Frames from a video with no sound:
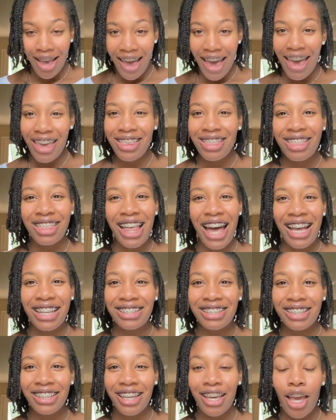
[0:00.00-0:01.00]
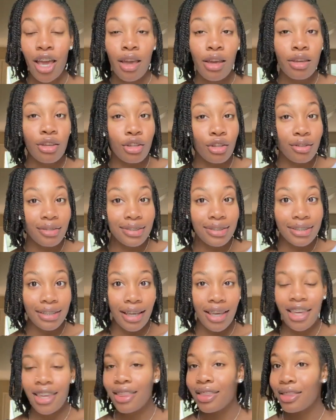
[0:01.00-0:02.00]
And lastly, you'll
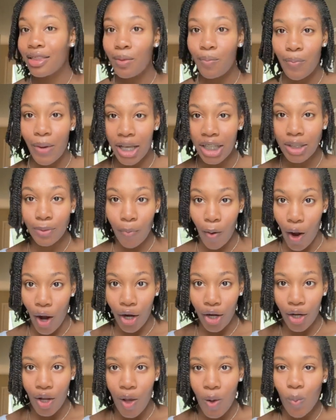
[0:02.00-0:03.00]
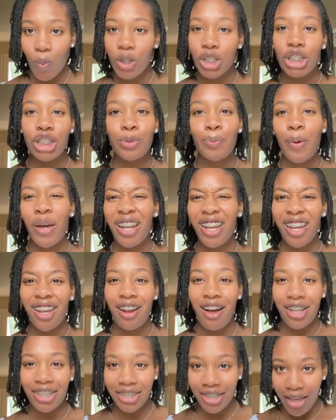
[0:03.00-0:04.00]
see the best part, which is putting it
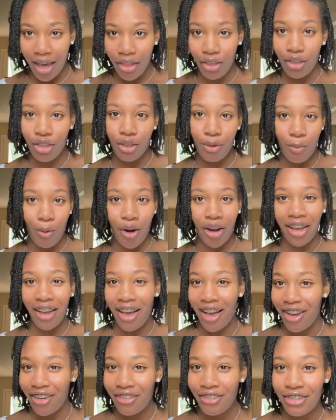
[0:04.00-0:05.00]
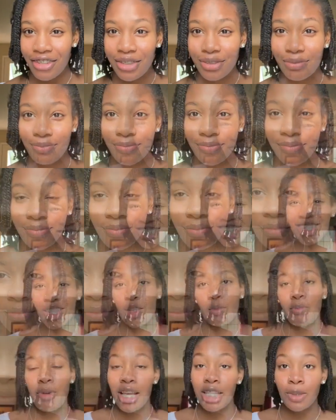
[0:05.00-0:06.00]
all together the morning of. On to
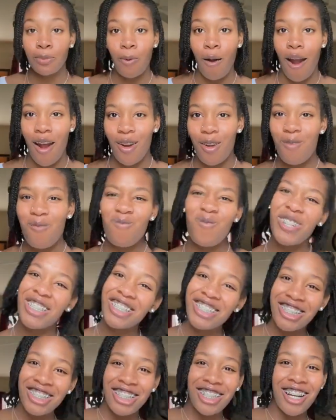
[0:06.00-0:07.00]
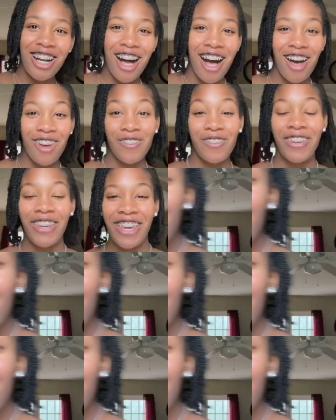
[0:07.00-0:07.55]
the best part, which is the coffee.